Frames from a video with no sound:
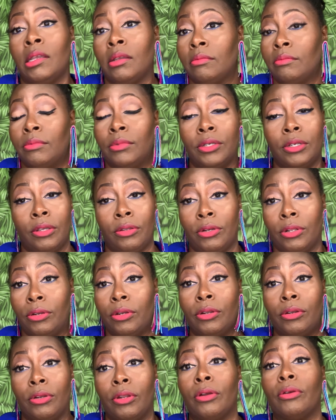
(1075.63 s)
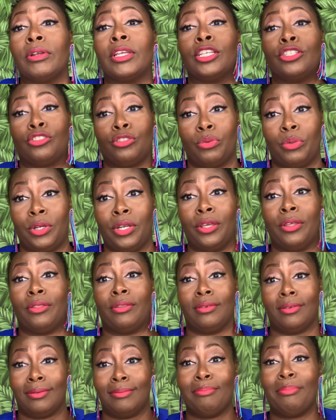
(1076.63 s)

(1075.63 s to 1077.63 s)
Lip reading: No, no, no, no. Get you another